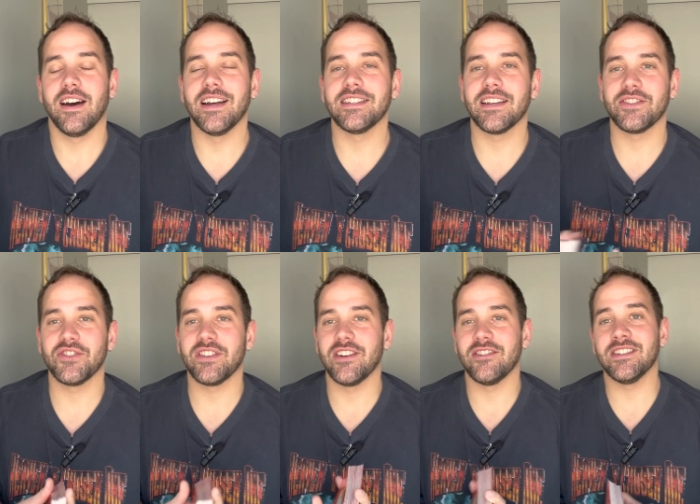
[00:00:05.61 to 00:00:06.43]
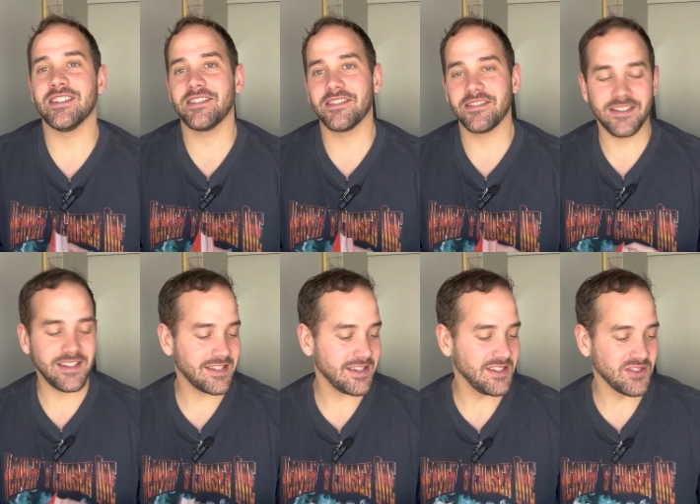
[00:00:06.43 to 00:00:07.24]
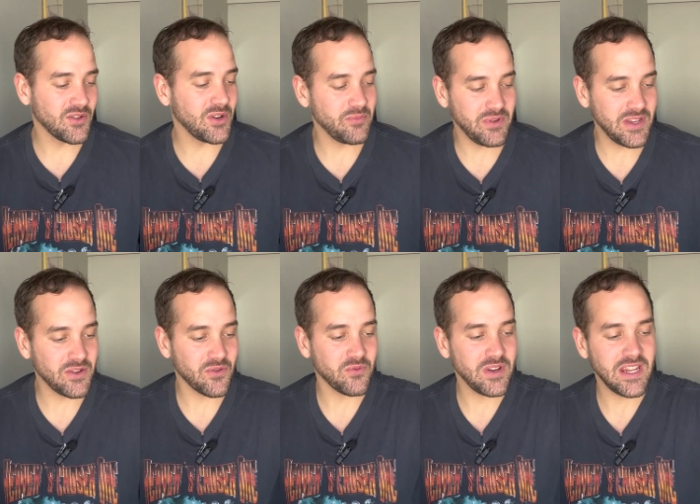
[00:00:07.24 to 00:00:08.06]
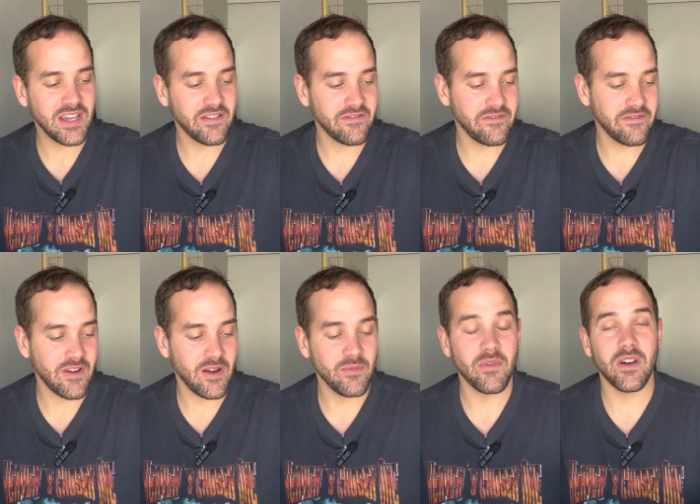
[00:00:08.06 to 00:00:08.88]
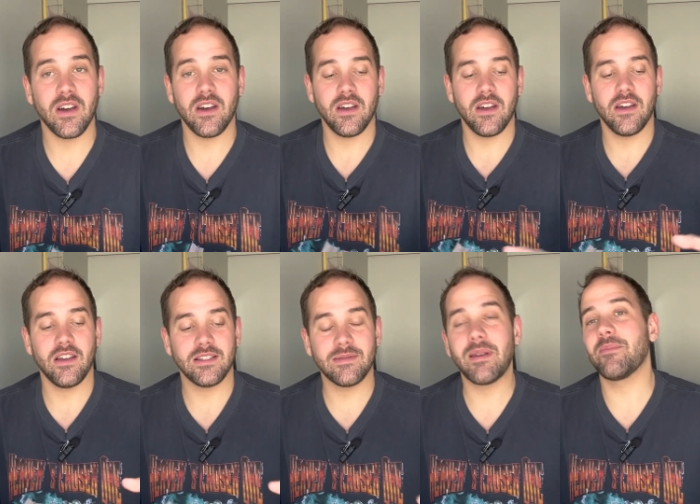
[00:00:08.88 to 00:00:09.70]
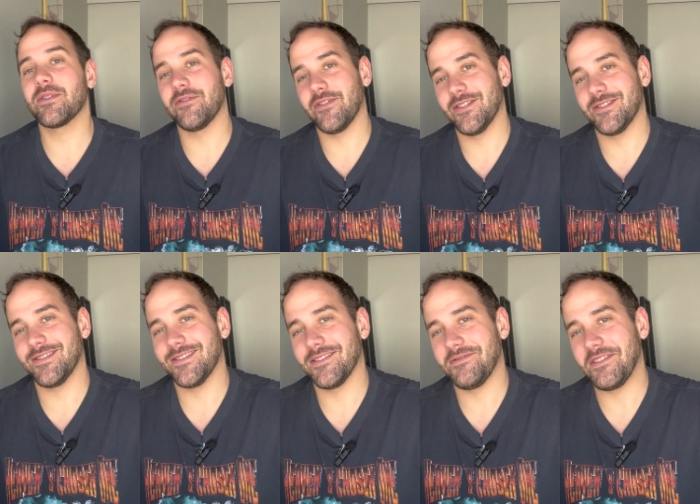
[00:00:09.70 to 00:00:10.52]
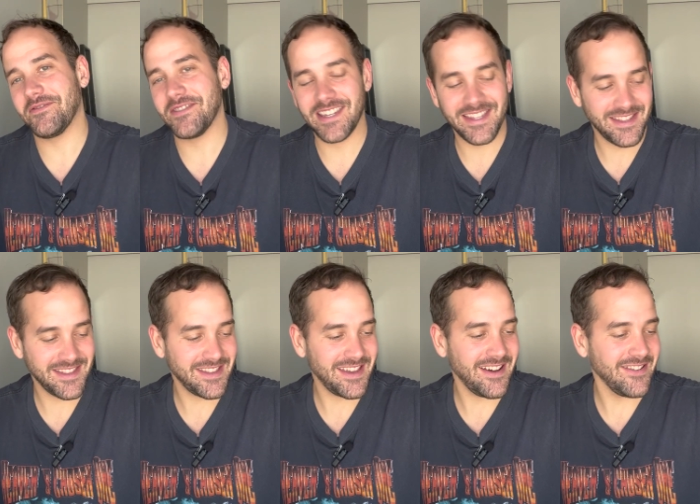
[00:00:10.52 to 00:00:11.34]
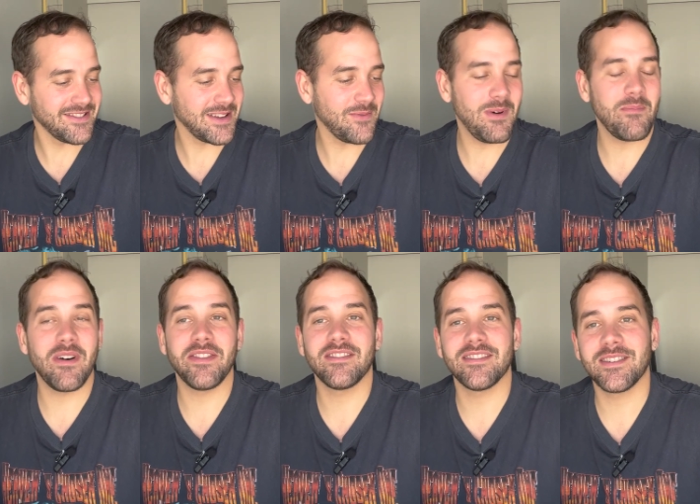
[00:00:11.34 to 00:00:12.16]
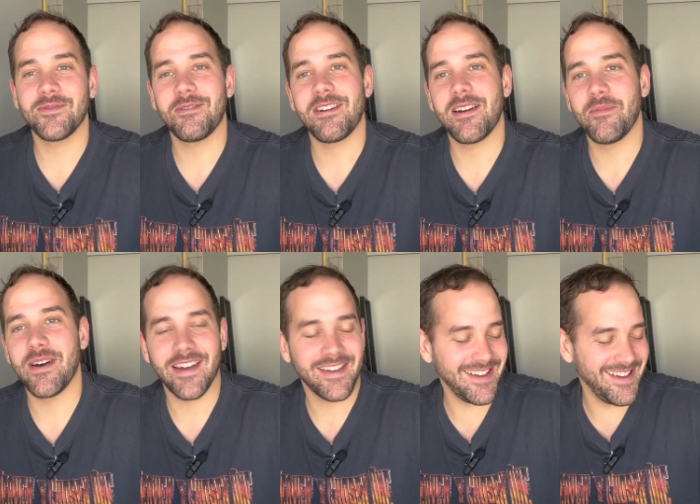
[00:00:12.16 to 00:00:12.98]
Hi Sagittarius, this is going to be your reading from September the 1st to the 15th. I was like, what month is it? Where am I?